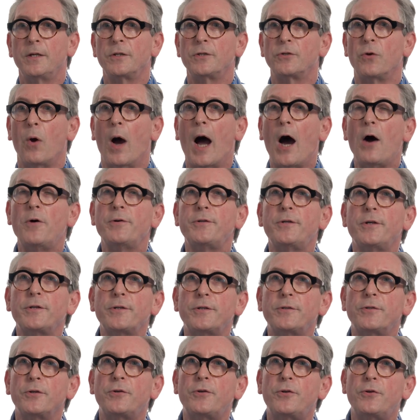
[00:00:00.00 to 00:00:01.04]
So how
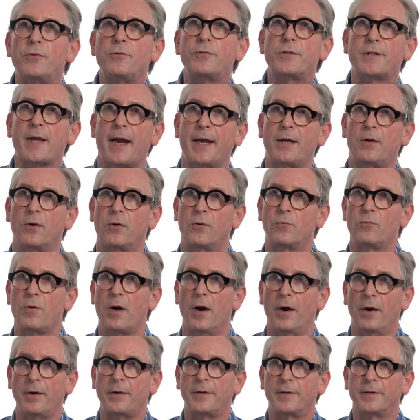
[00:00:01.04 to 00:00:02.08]
does the Q cycle
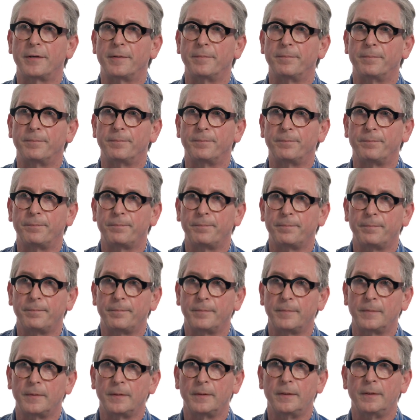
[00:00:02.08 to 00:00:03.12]
work?
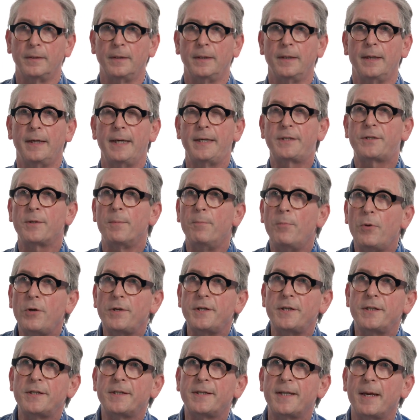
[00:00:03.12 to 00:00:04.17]
It's a
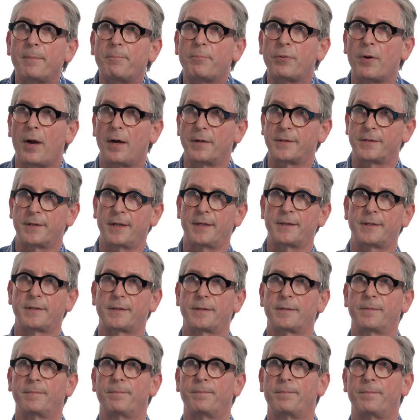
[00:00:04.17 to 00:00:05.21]
multi-step
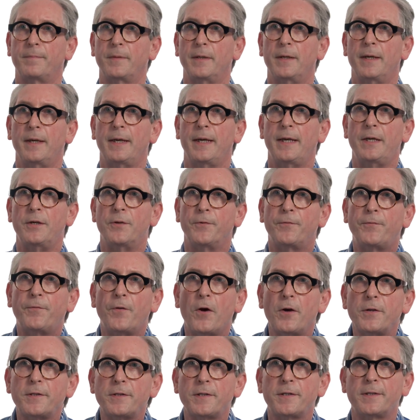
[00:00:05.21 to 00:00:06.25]
process. In the
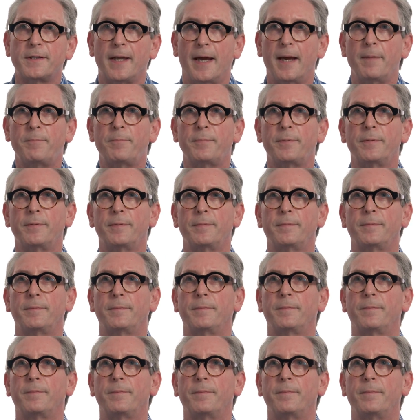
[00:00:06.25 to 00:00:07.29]
first step,
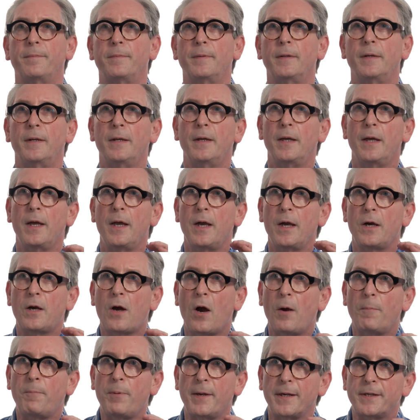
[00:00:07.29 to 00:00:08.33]

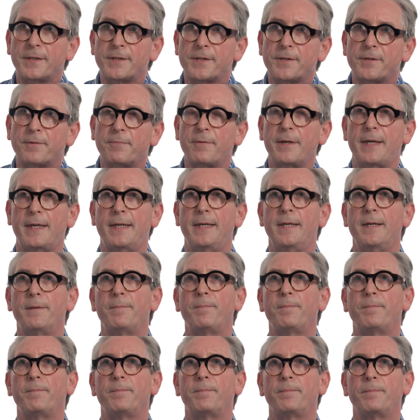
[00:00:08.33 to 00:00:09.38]
complex 3
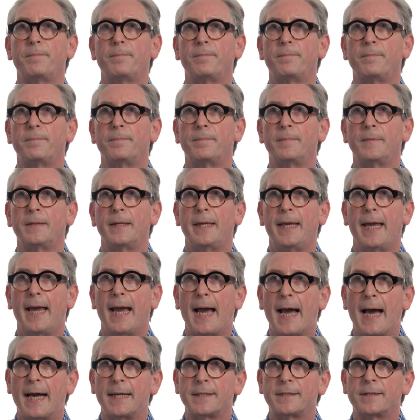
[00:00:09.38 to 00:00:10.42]

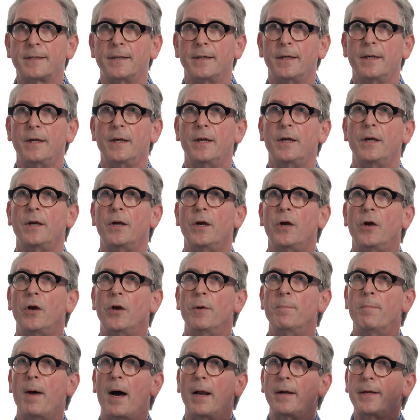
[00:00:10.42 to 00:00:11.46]
has
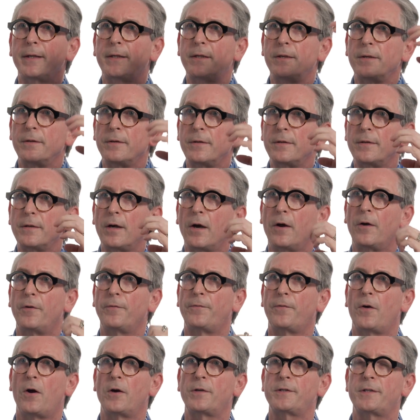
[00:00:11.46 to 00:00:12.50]
a molecule
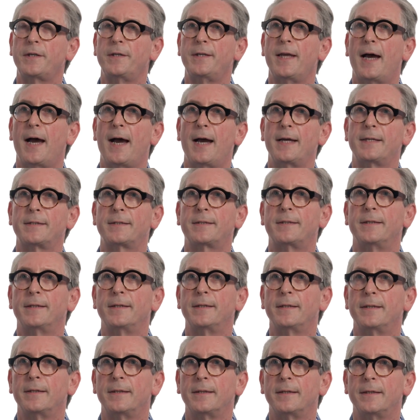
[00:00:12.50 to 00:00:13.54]
of oxidized
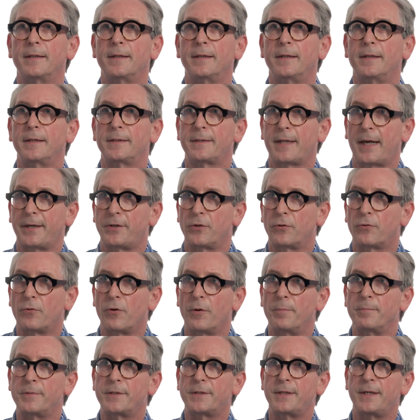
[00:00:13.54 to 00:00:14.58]

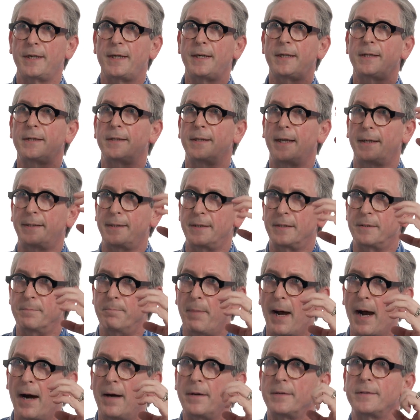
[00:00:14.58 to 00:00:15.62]
cytochrome C that is
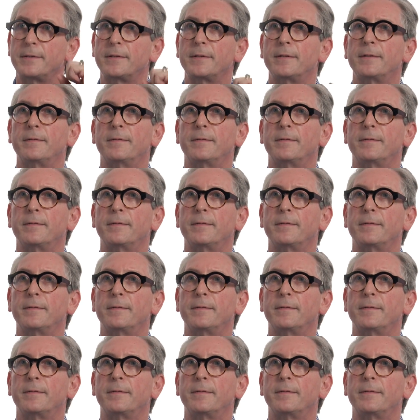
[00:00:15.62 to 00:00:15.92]
bound